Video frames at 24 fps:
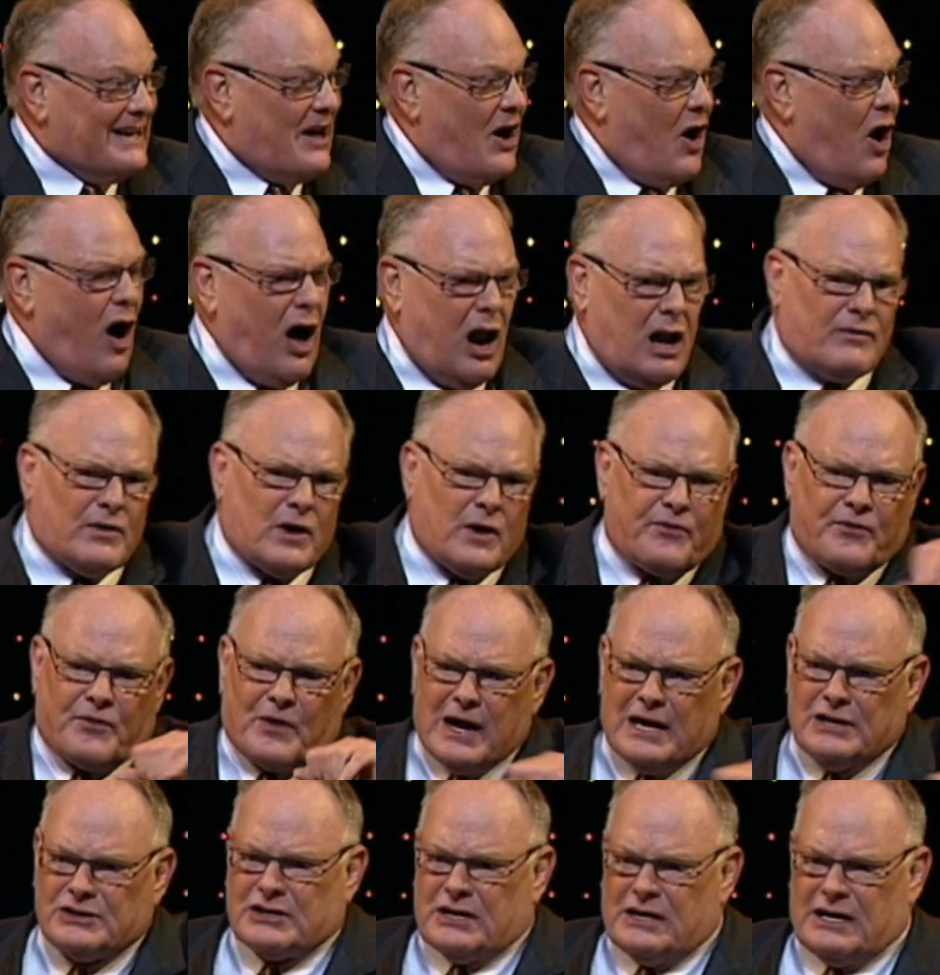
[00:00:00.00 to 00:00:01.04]
All of her
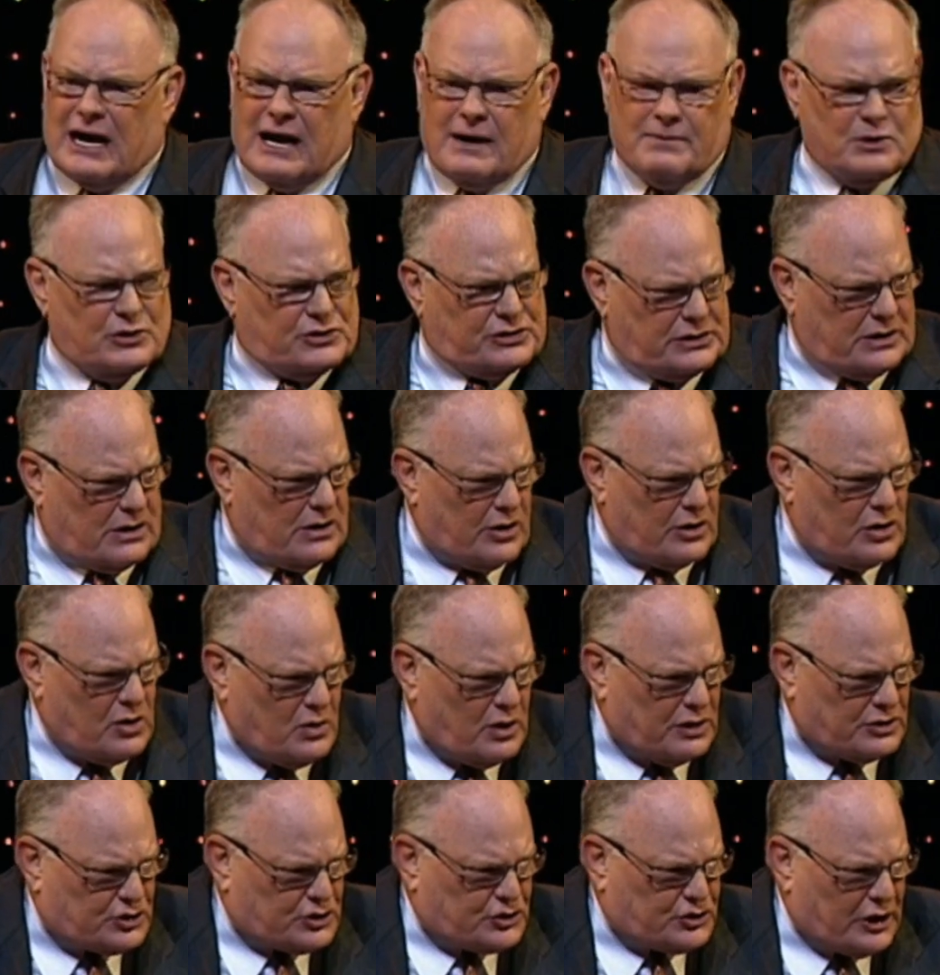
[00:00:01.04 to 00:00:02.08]
friends and neighbors said, are you
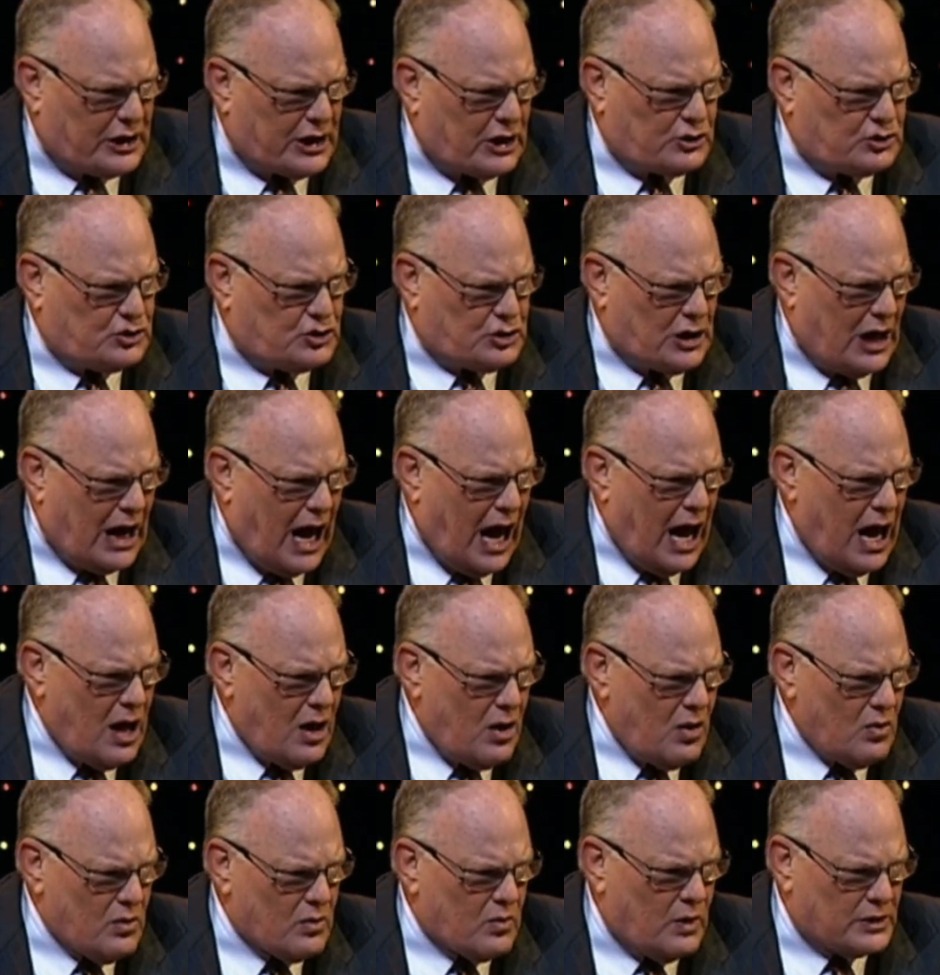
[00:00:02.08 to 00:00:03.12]
a sick child?
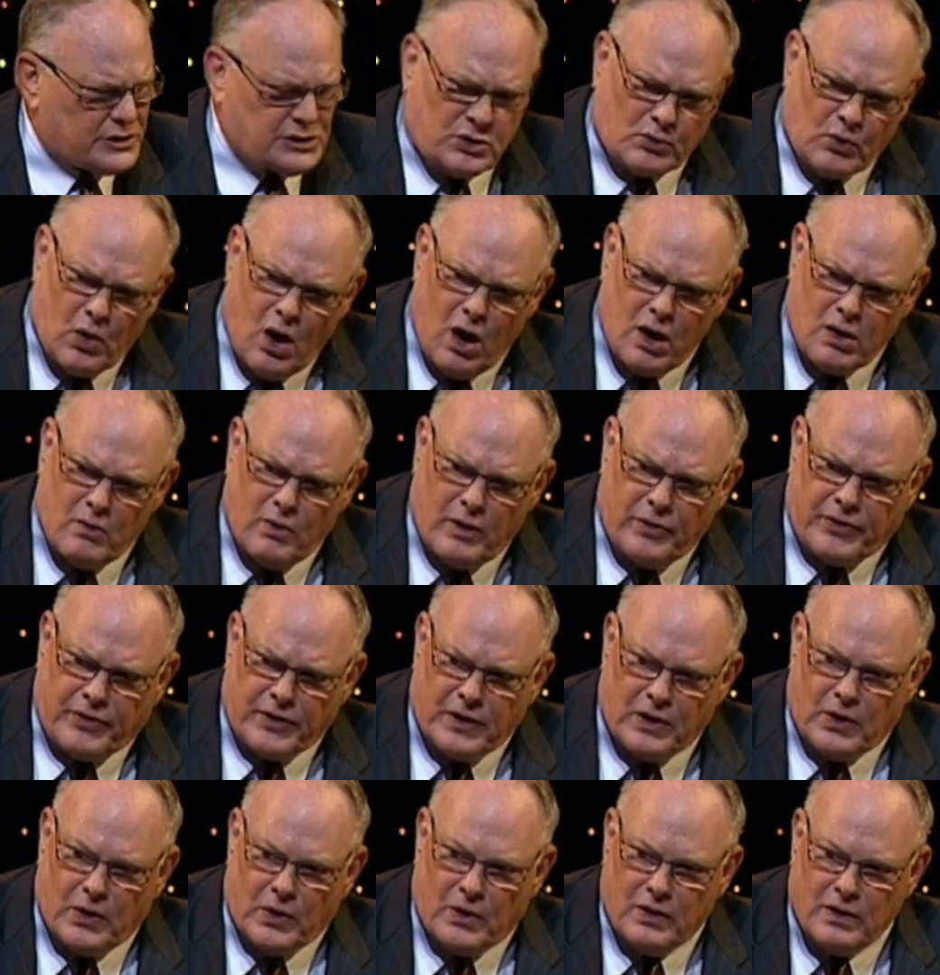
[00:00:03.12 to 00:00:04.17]
What's wrong with
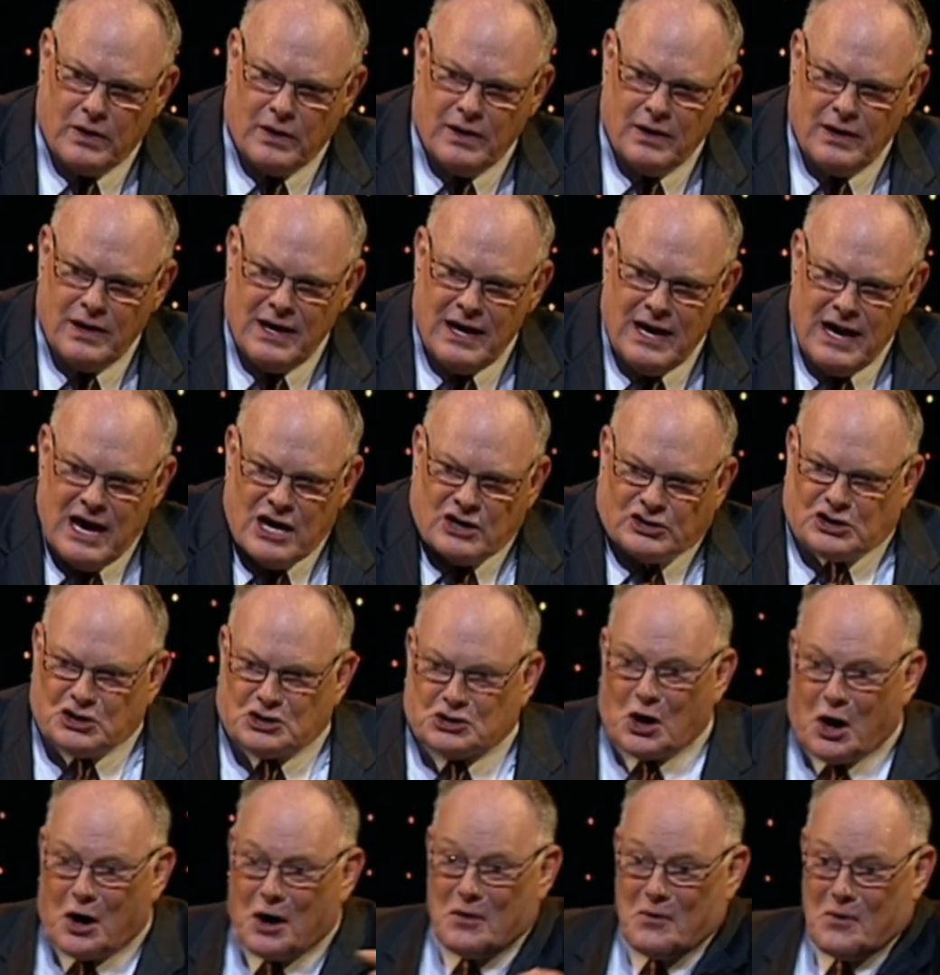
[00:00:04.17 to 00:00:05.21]
you? She
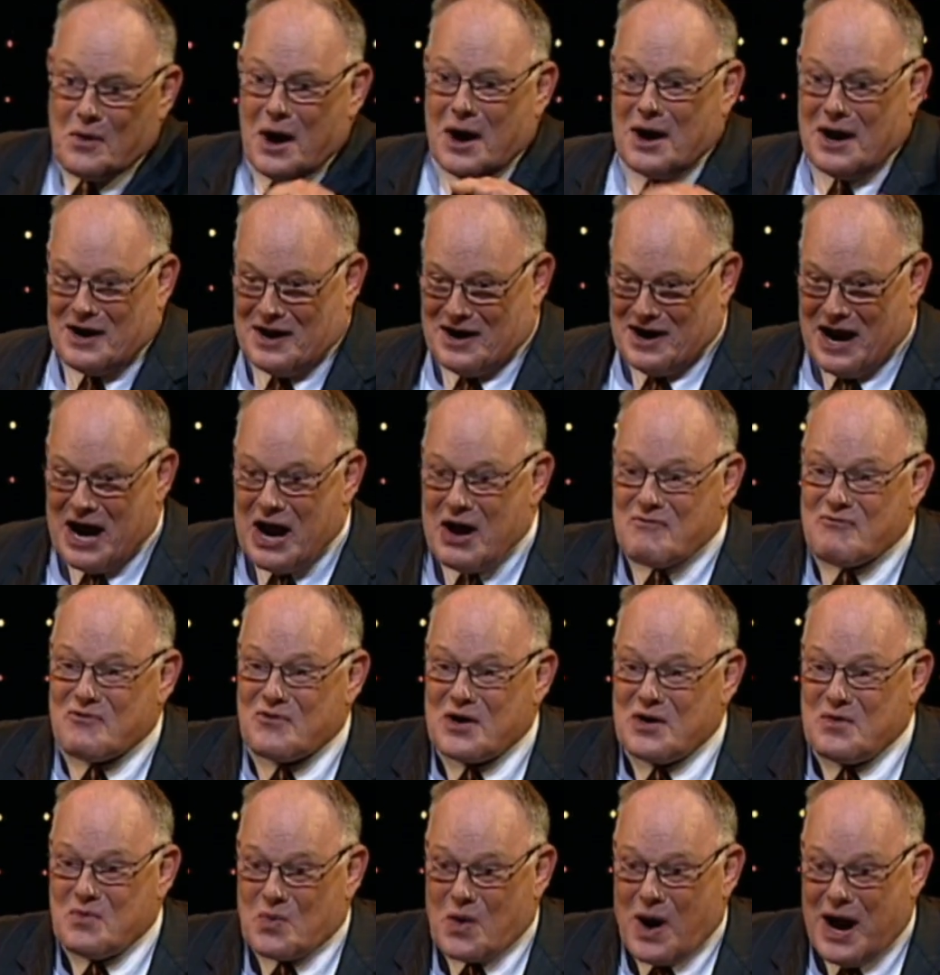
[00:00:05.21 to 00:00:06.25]
started running in
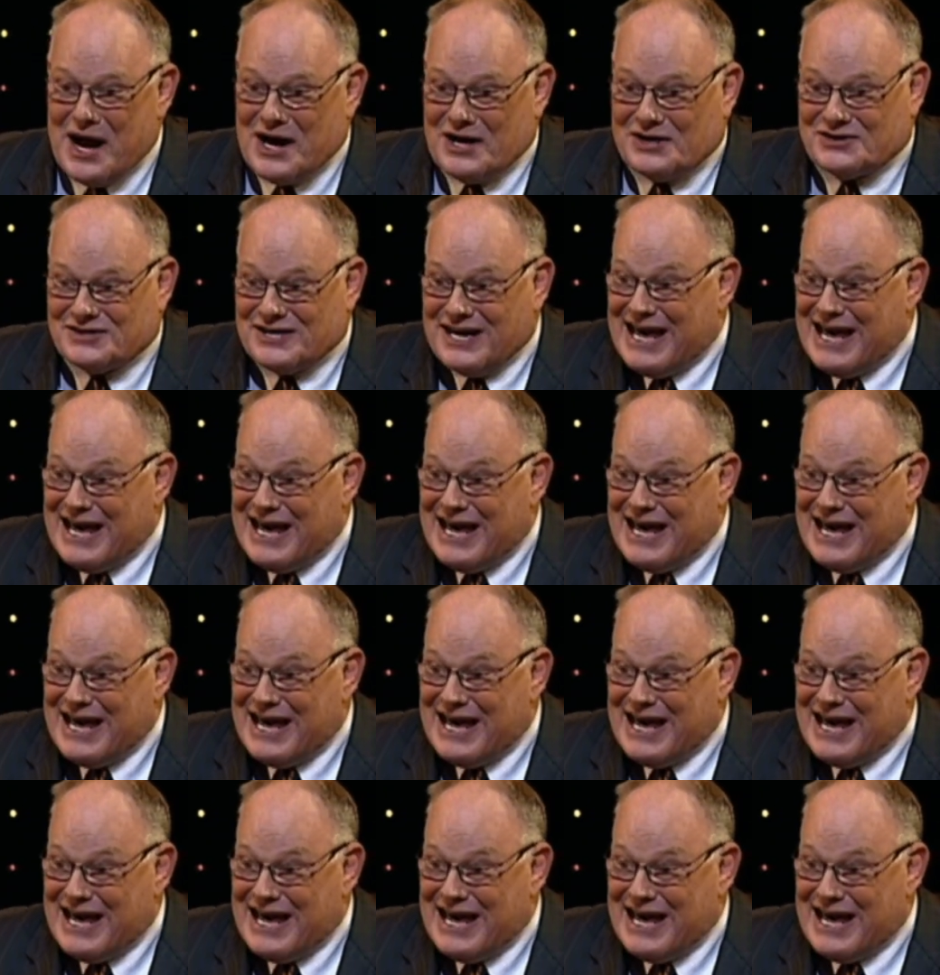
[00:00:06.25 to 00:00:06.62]
every race.